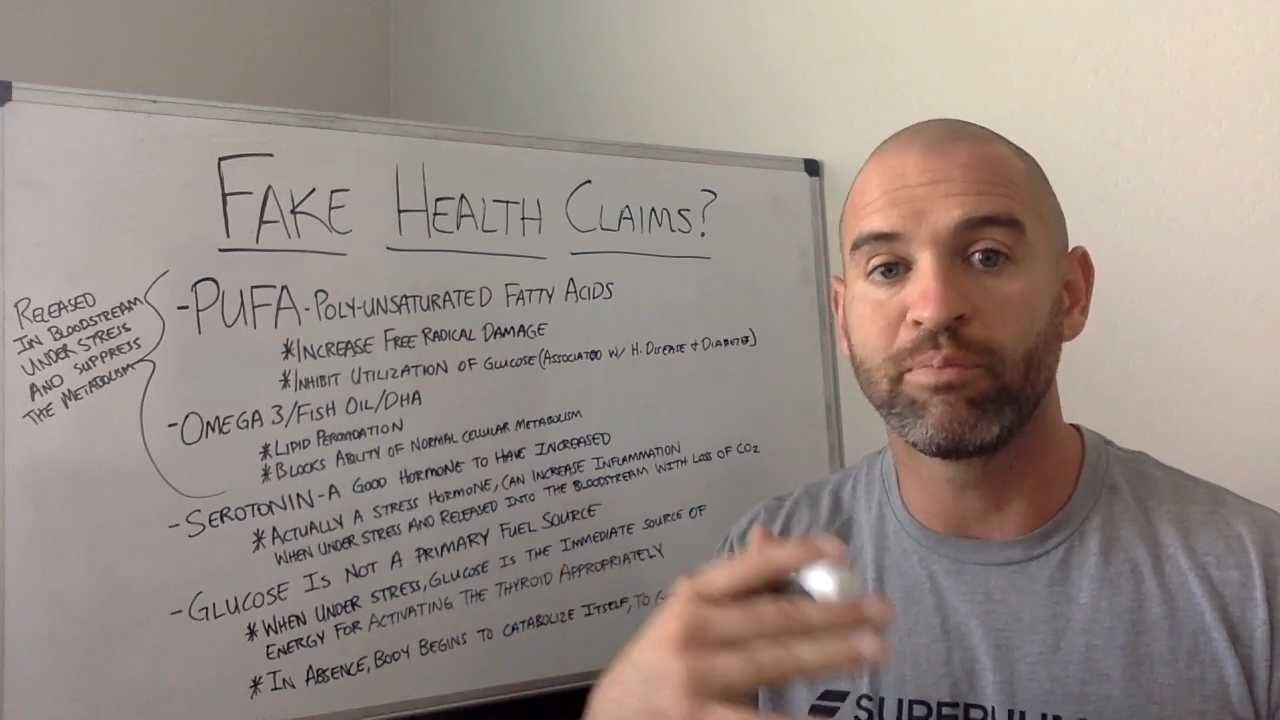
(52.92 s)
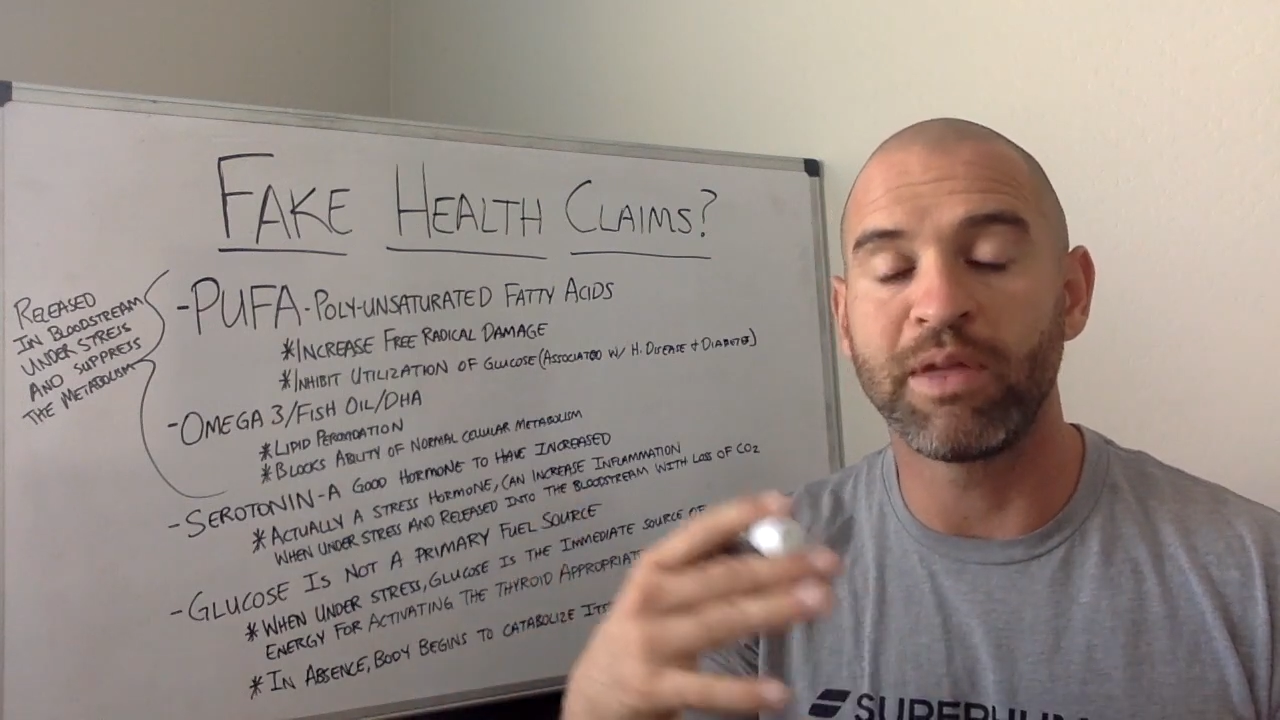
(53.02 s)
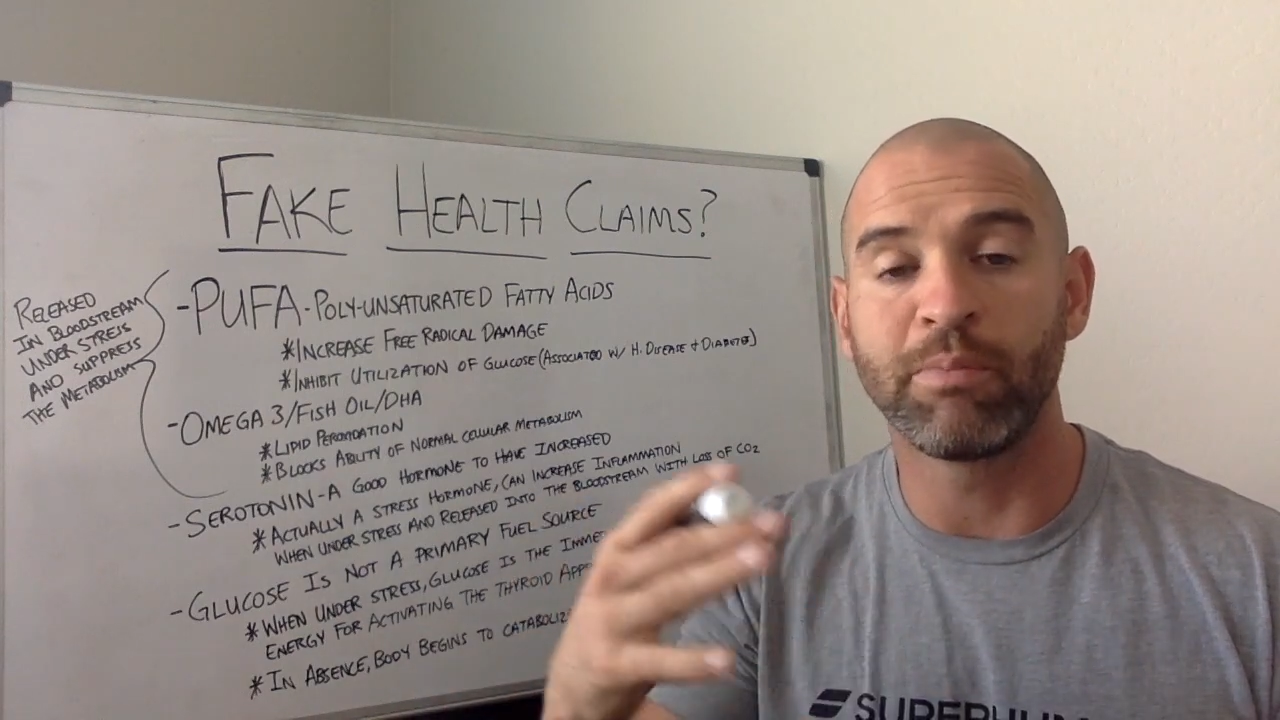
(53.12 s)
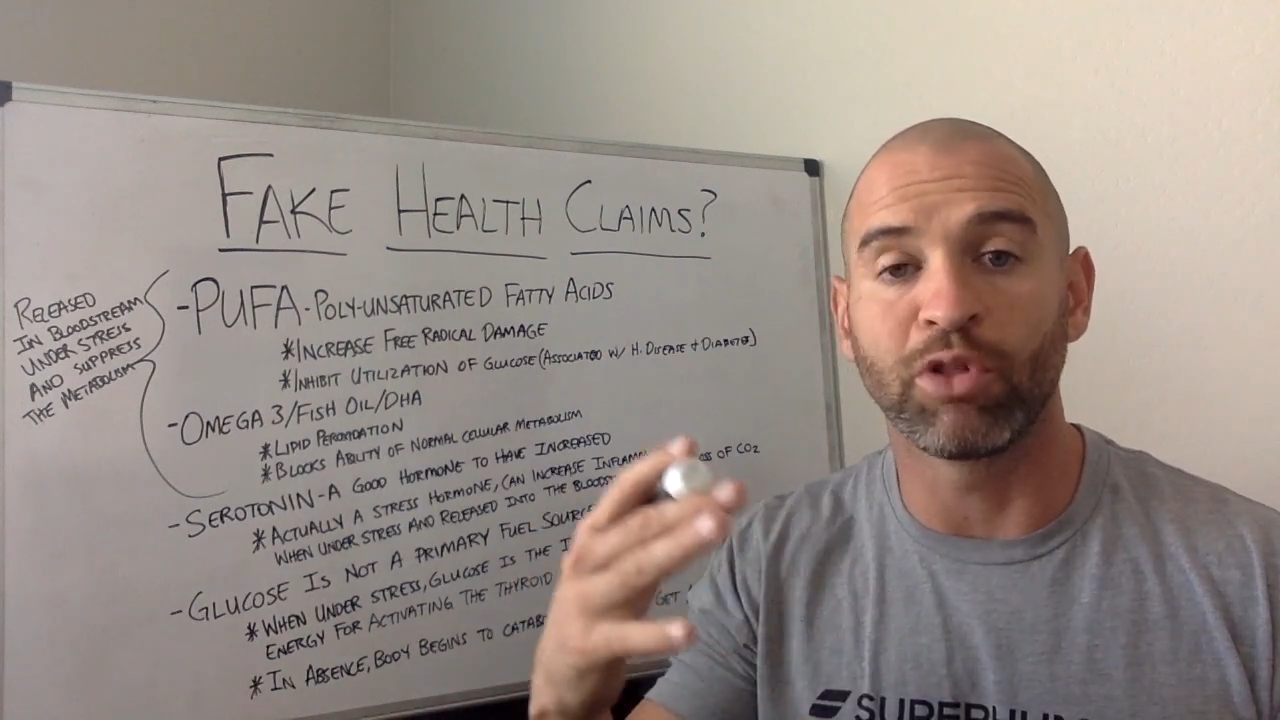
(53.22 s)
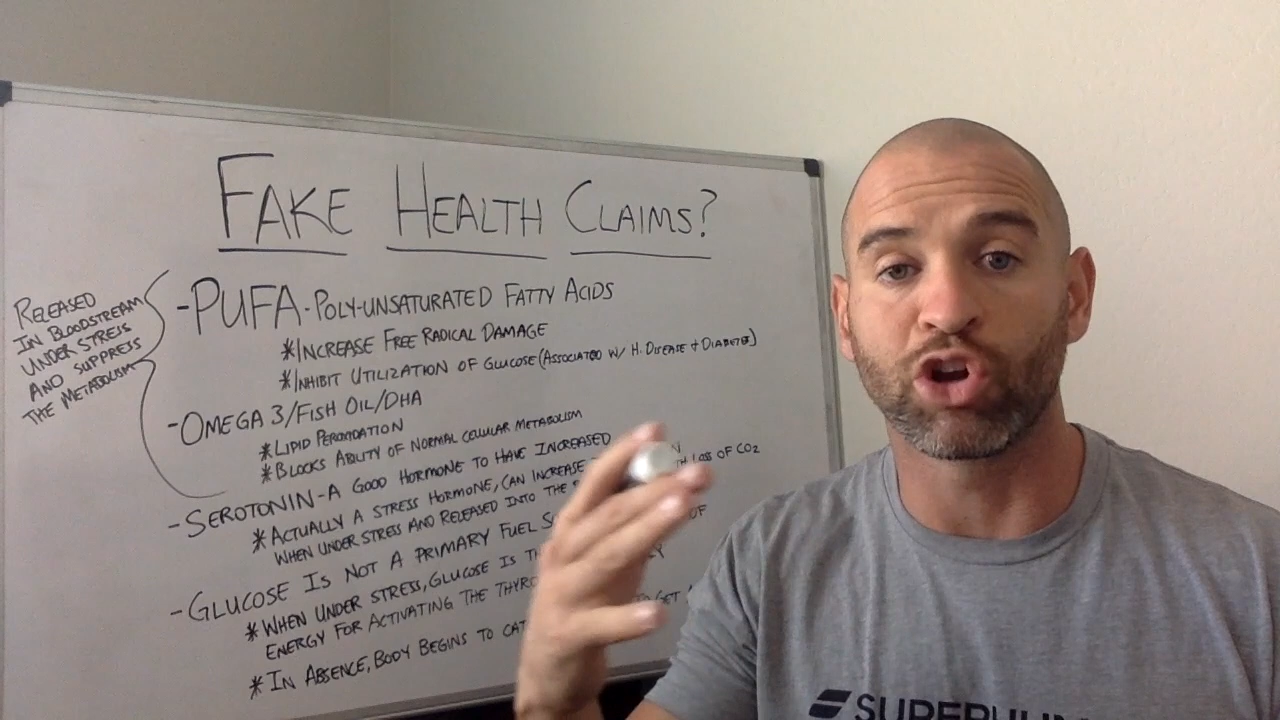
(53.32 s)

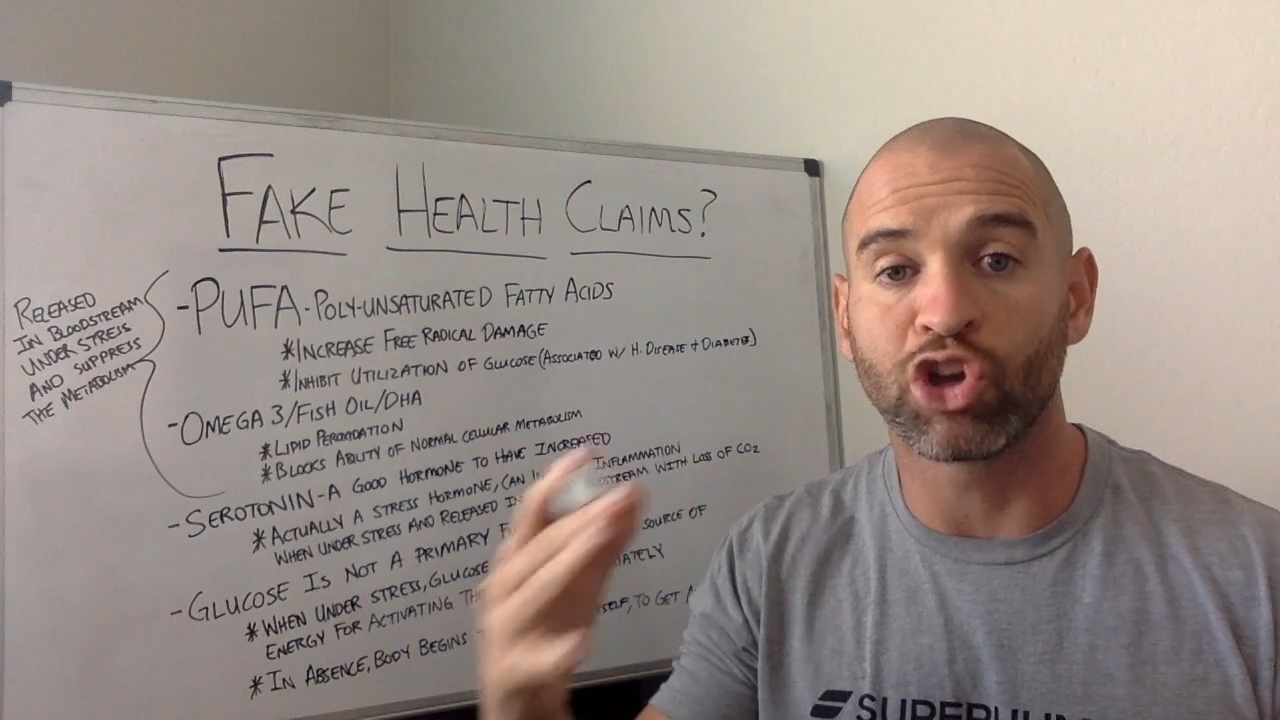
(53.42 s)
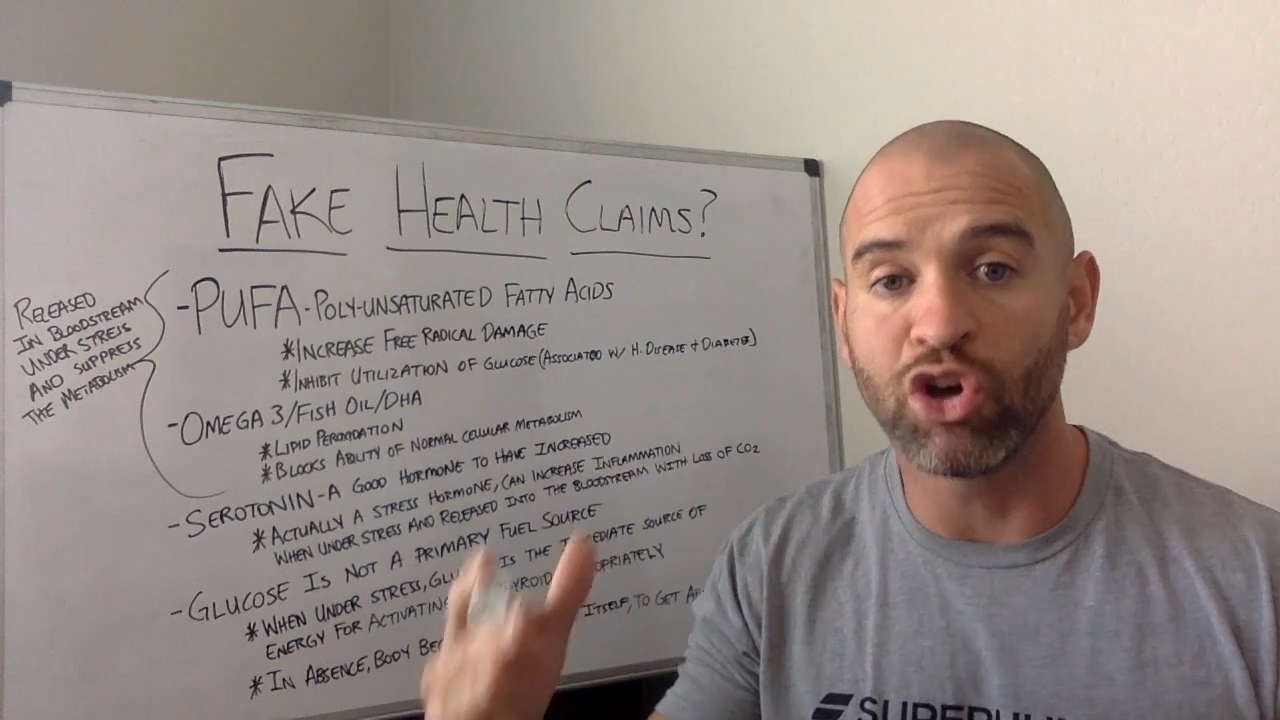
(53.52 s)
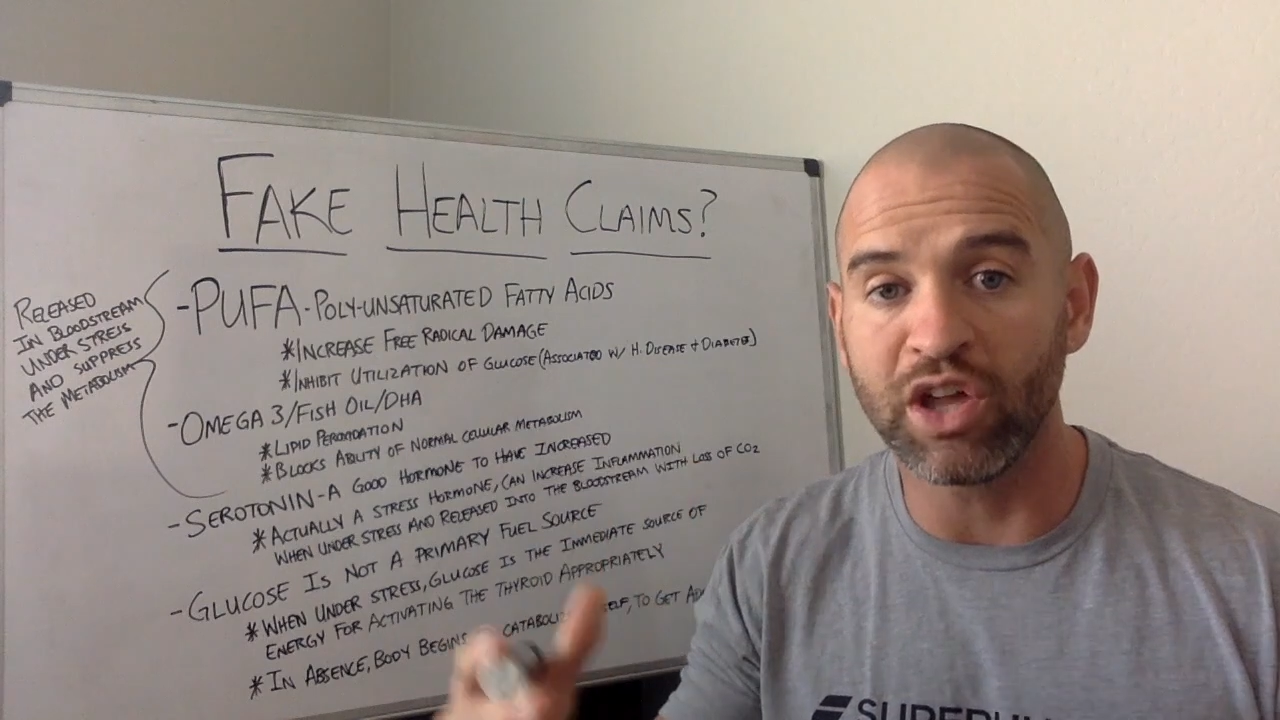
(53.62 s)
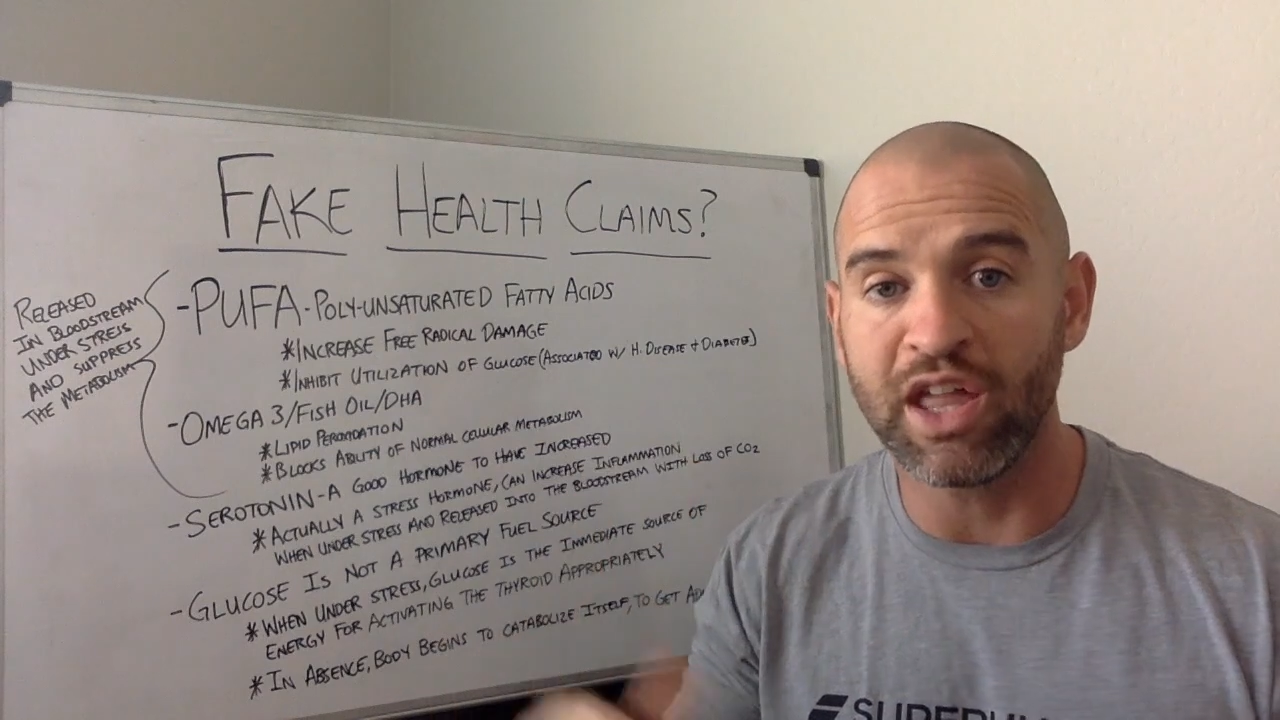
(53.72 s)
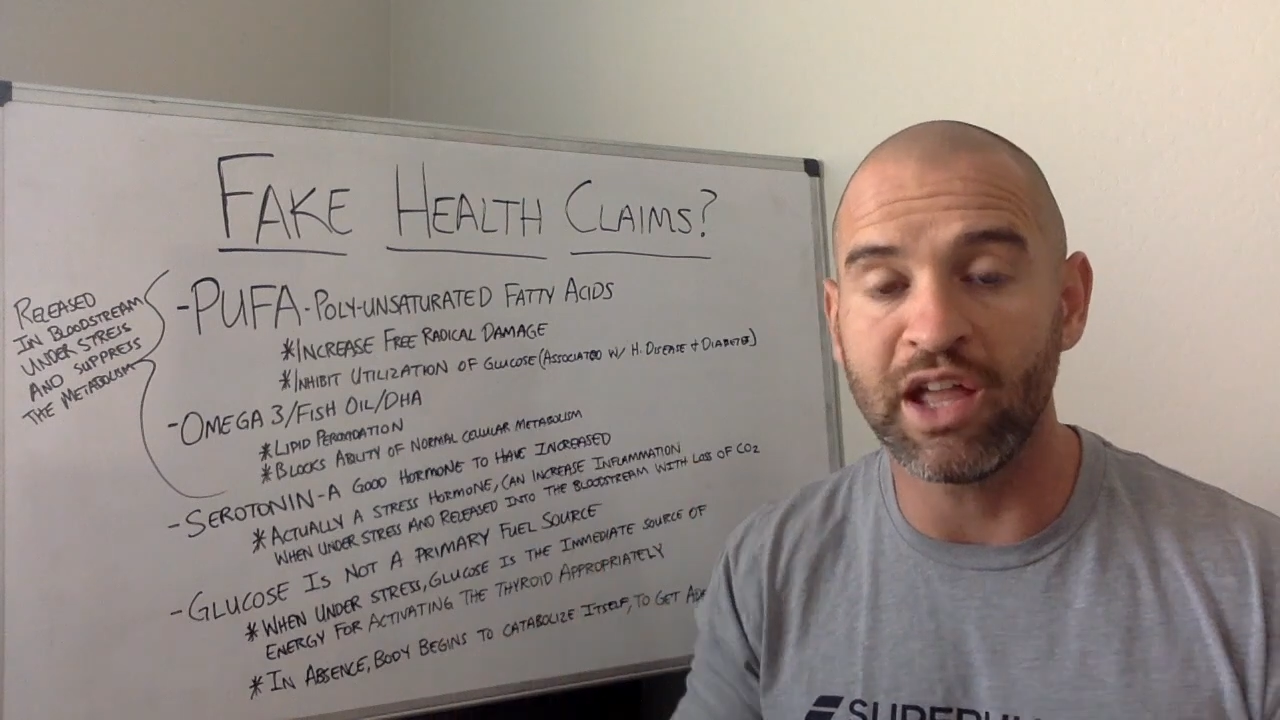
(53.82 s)
people are
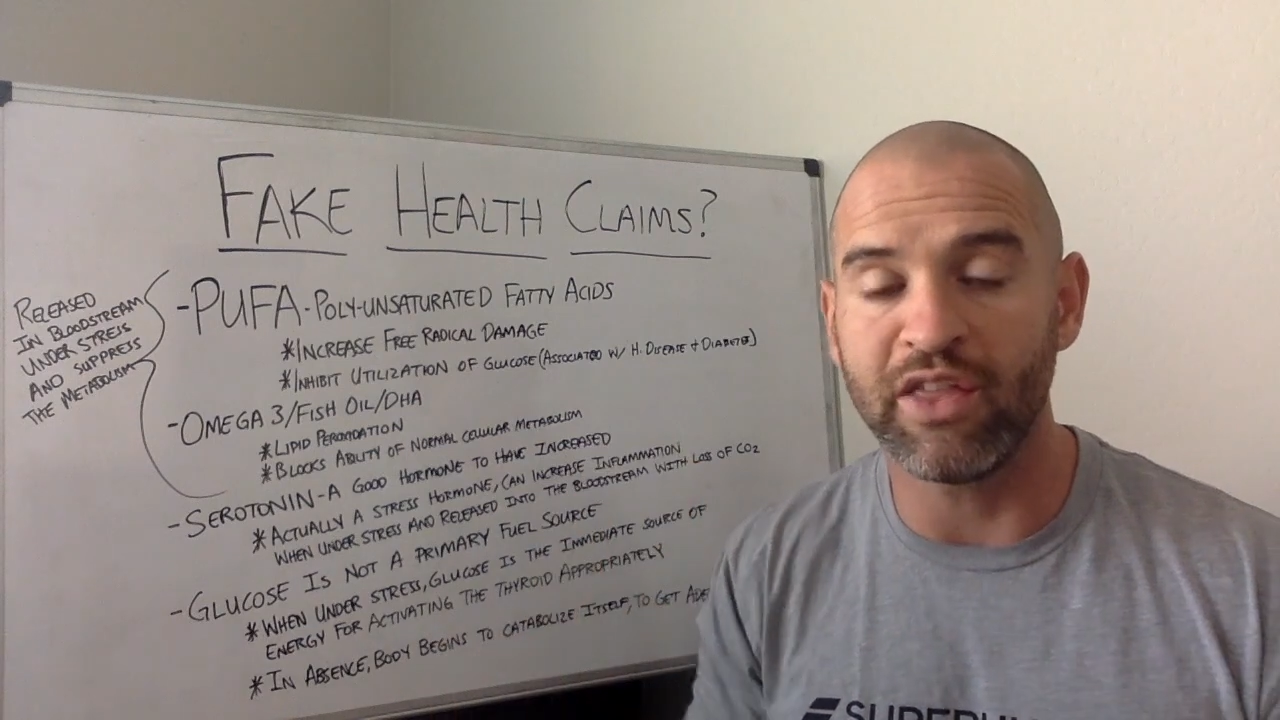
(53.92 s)
cooking